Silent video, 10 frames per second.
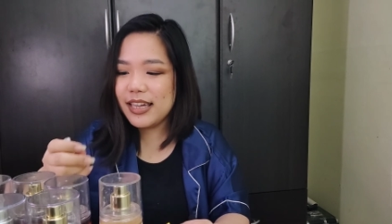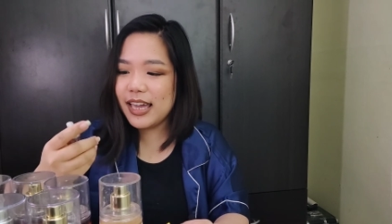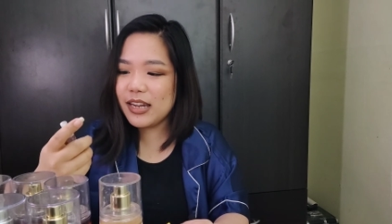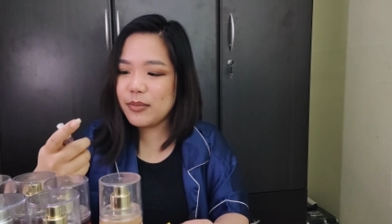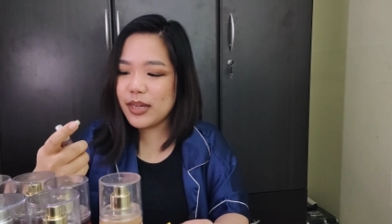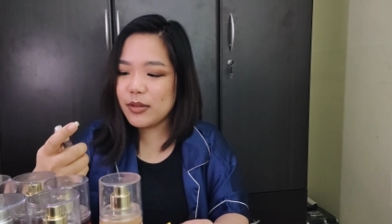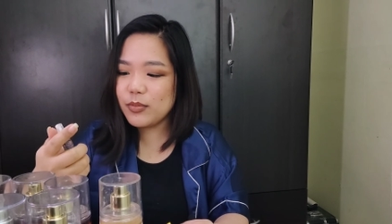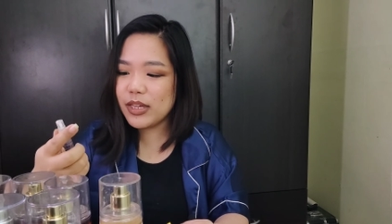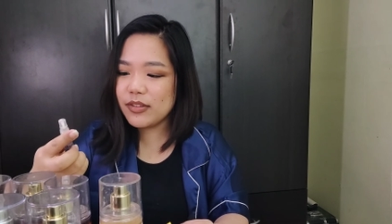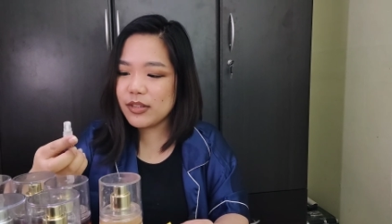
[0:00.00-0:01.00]
Anyway,
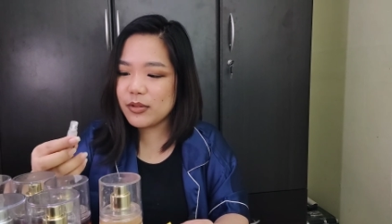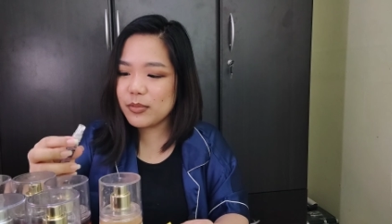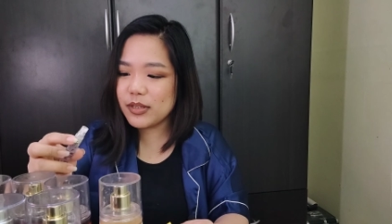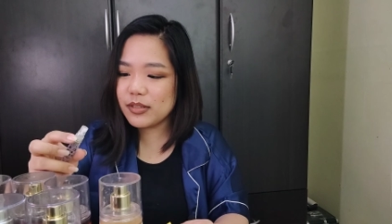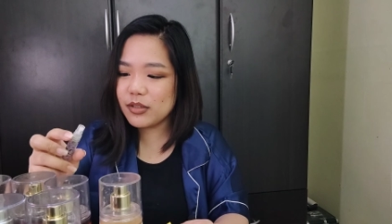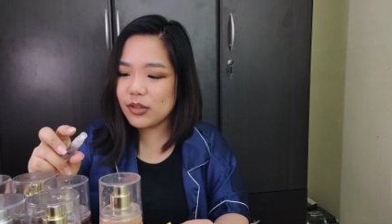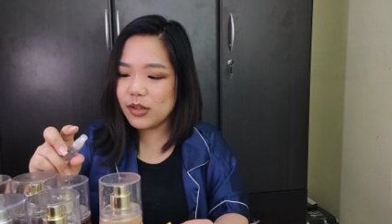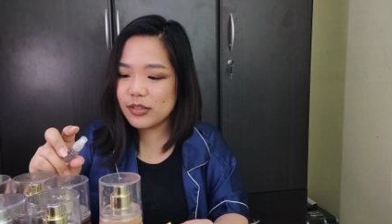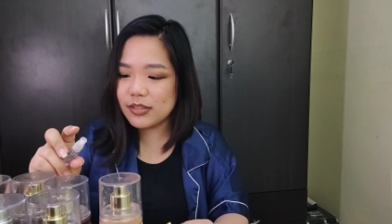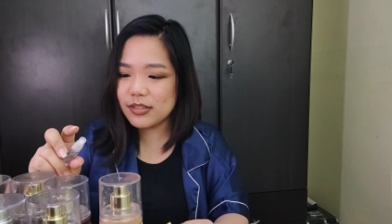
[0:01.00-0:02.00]
we have another one,
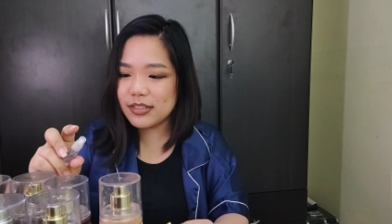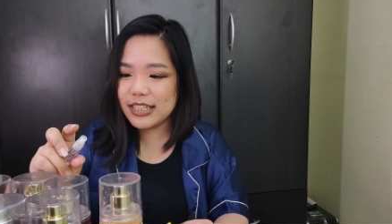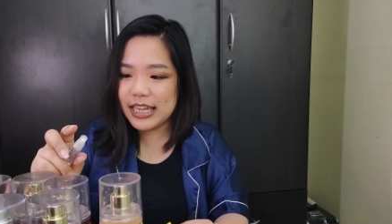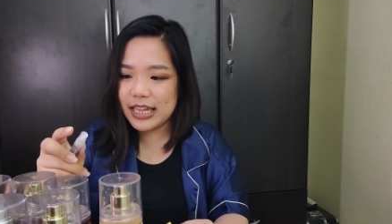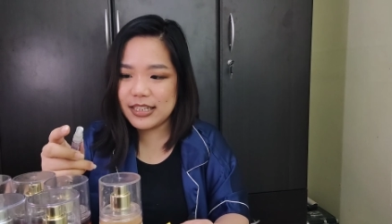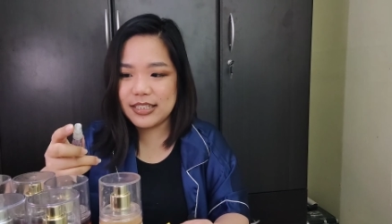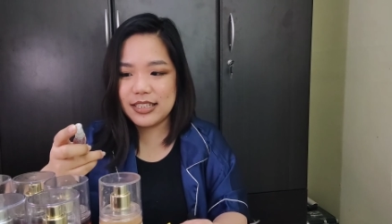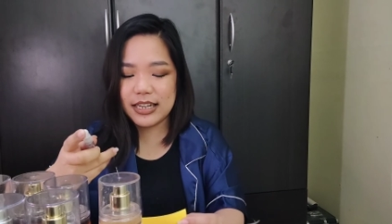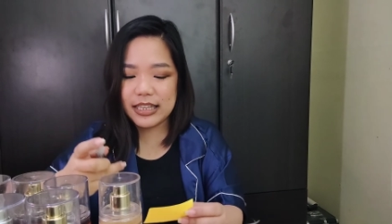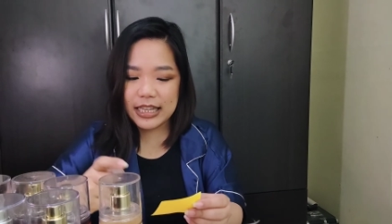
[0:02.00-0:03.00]
Cotton
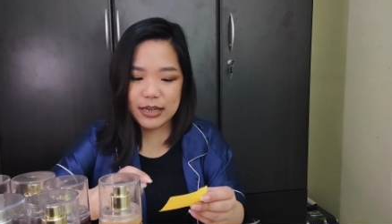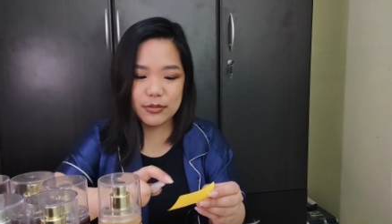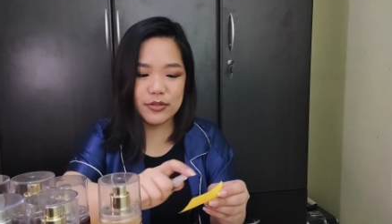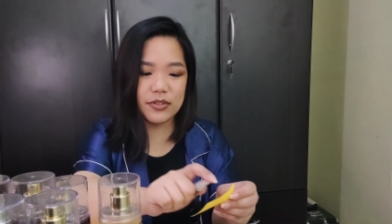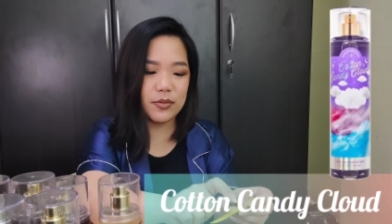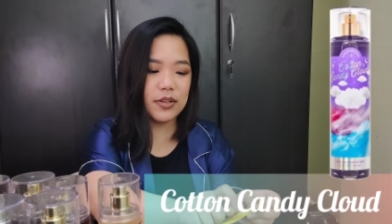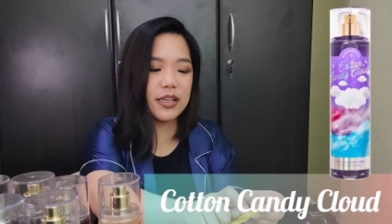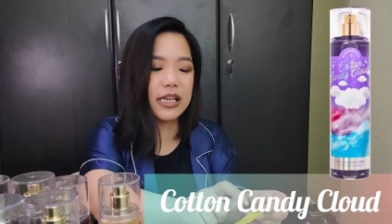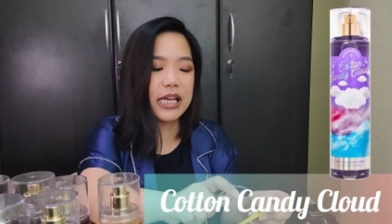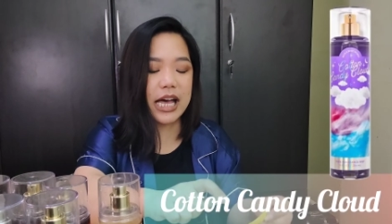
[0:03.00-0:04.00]
Candy Cloud. So
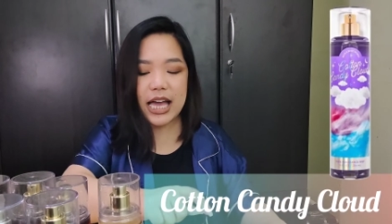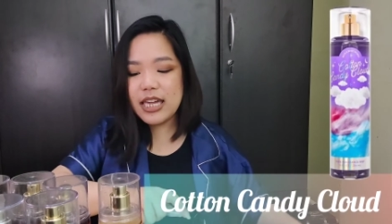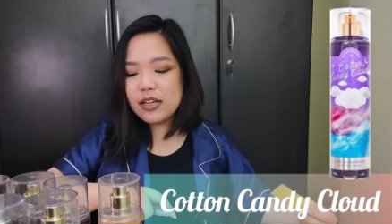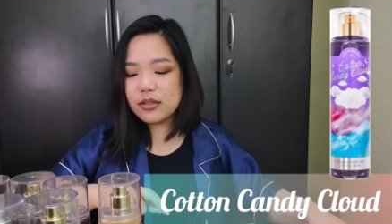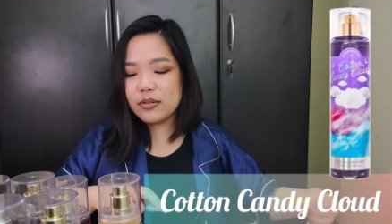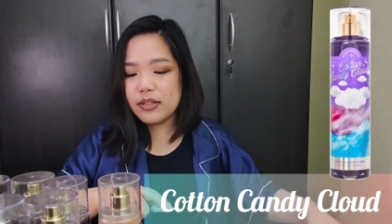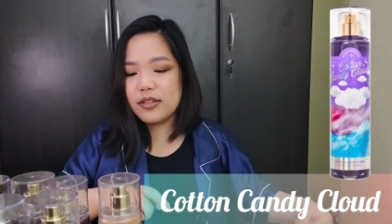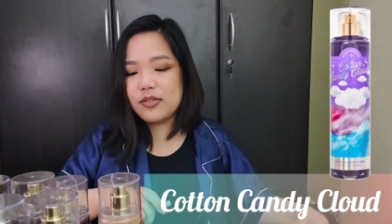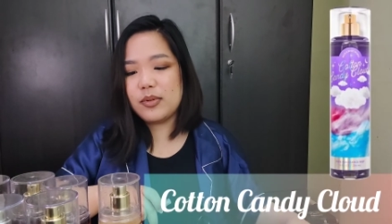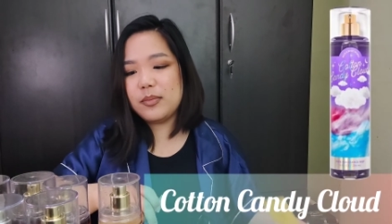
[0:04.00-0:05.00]
I included
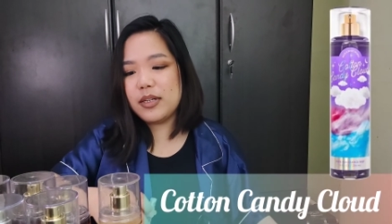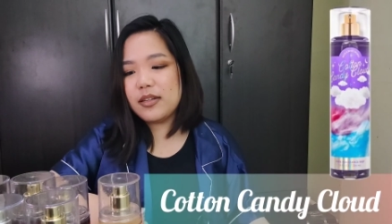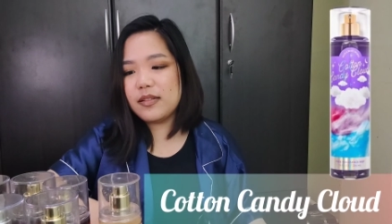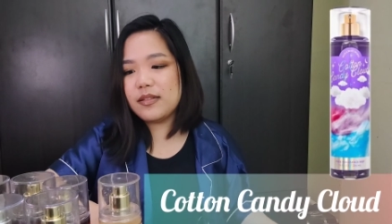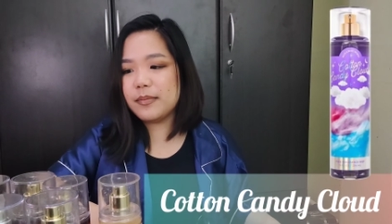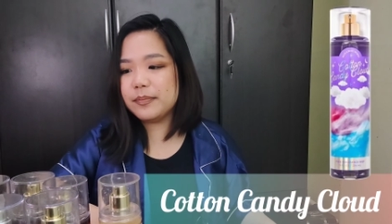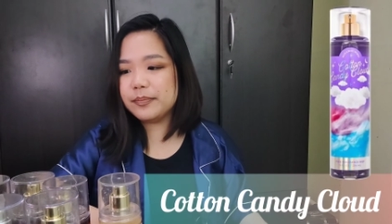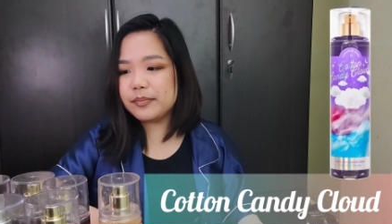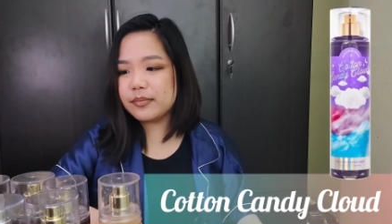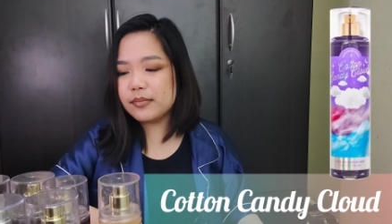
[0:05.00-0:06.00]
this one because
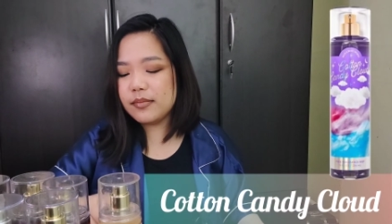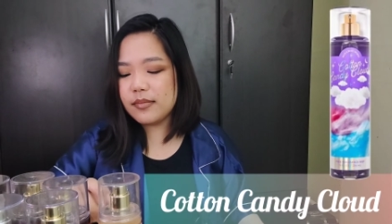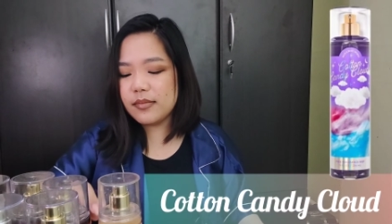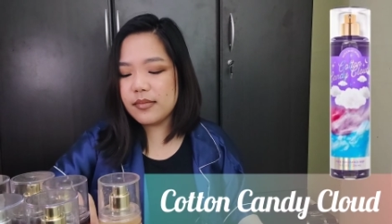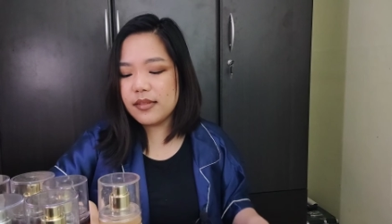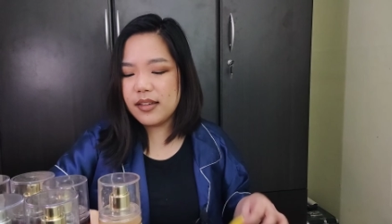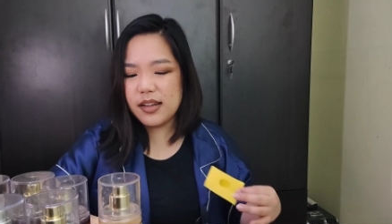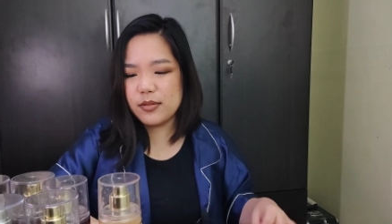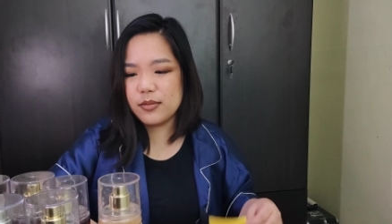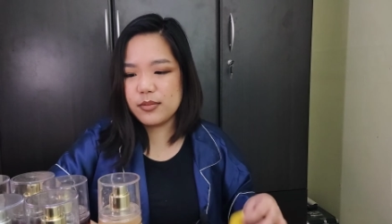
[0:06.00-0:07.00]

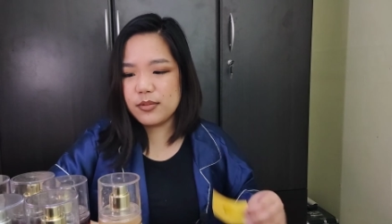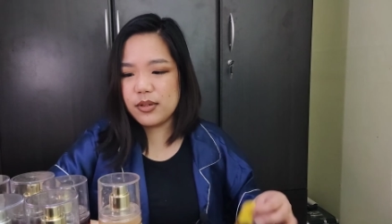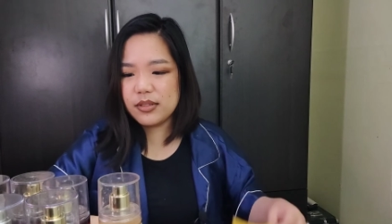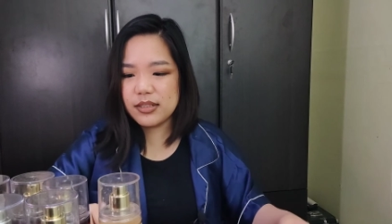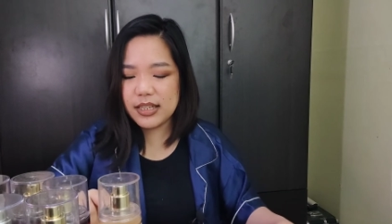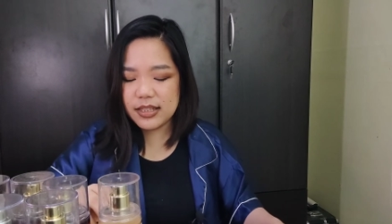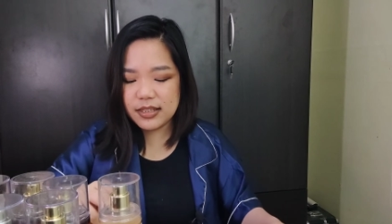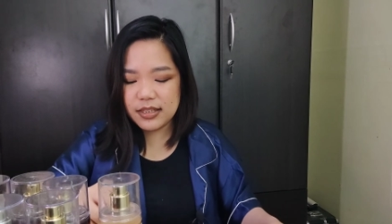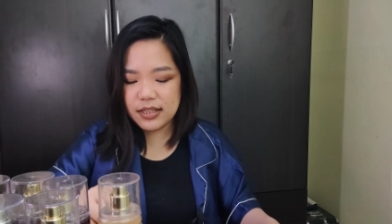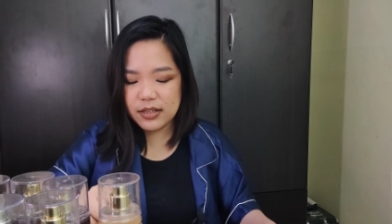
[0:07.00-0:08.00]
I don't know, cotton
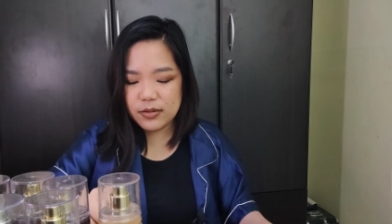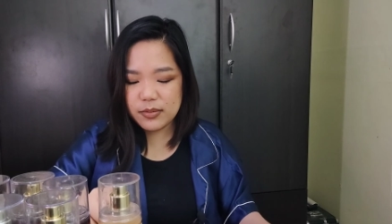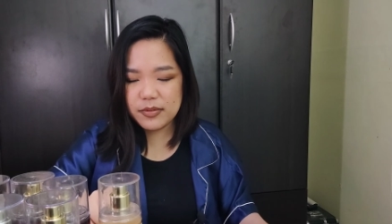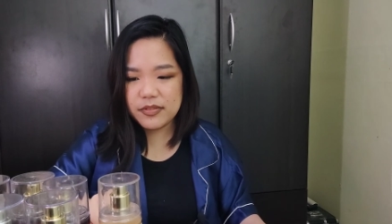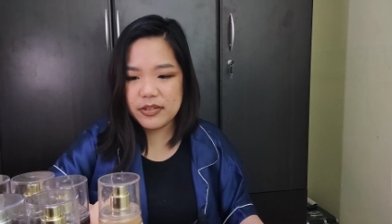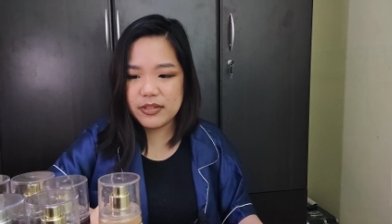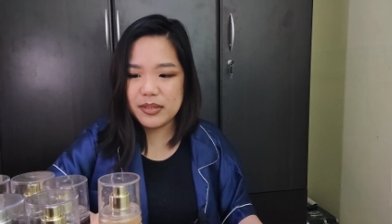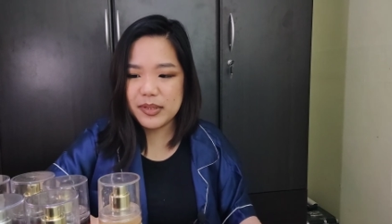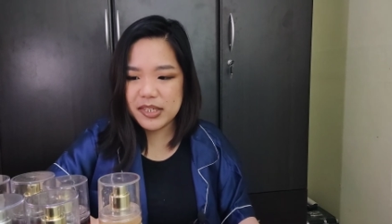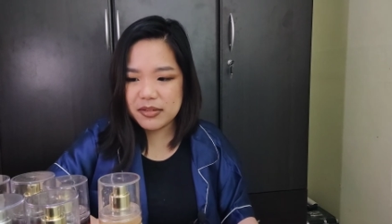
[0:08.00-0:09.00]
candy can also be found in
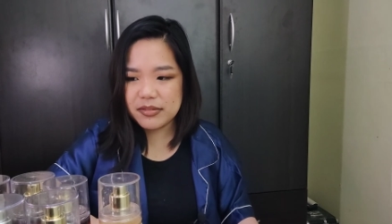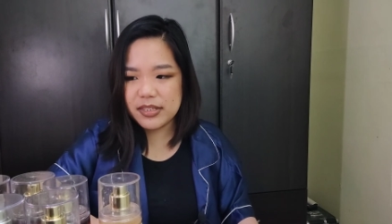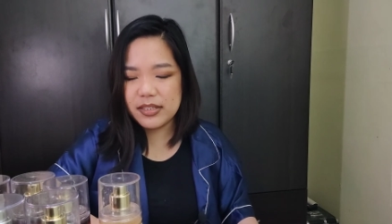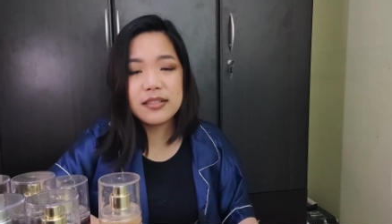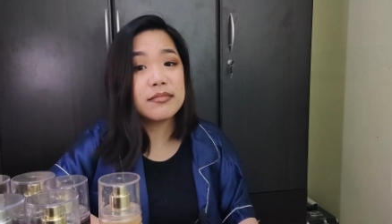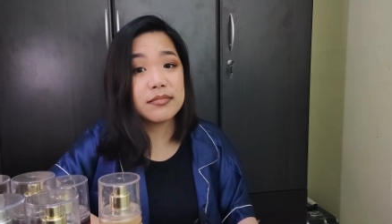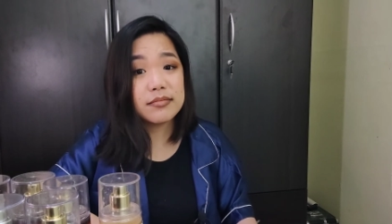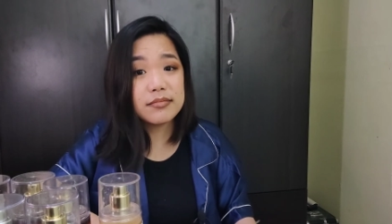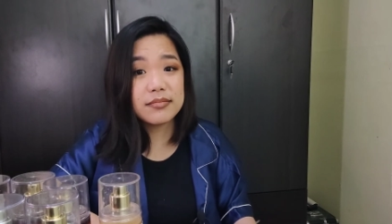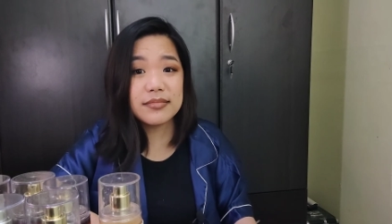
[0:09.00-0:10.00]
a bakery.
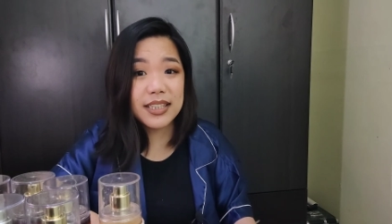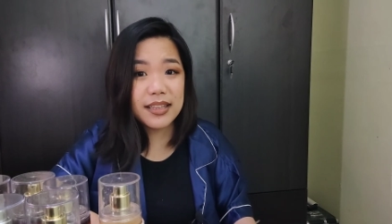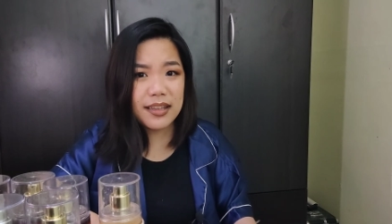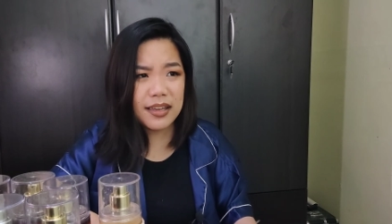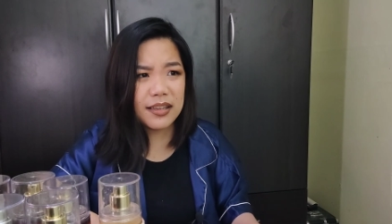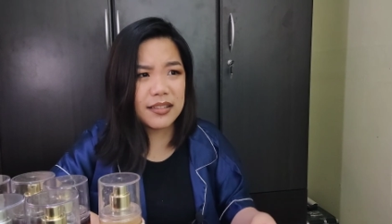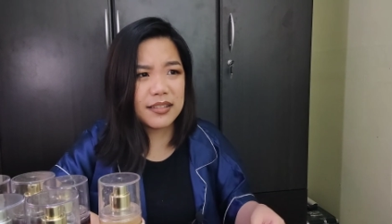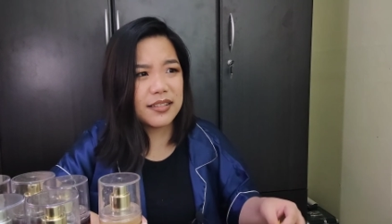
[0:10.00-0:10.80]
Can they?